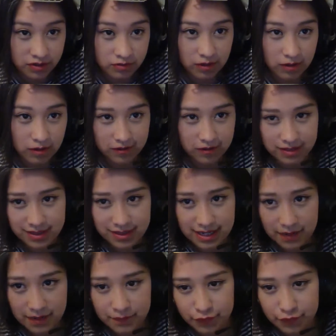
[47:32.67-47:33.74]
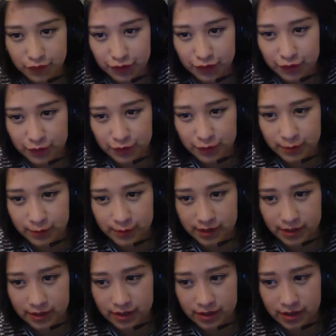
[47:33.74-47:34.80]
whether it's Stanford
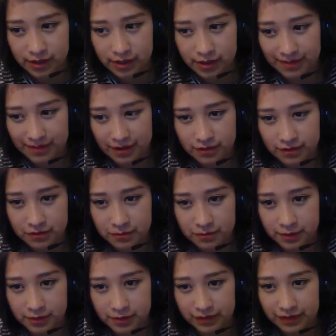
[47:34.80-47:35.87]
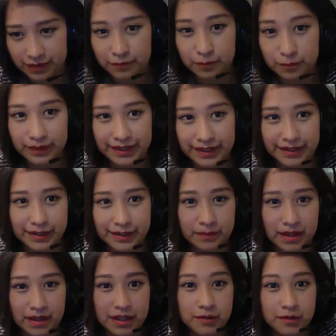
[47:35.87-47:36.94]
or I don't know where you live, but
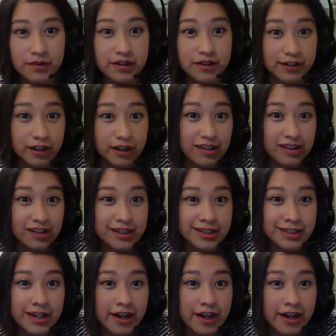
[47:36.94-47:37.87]
any community college.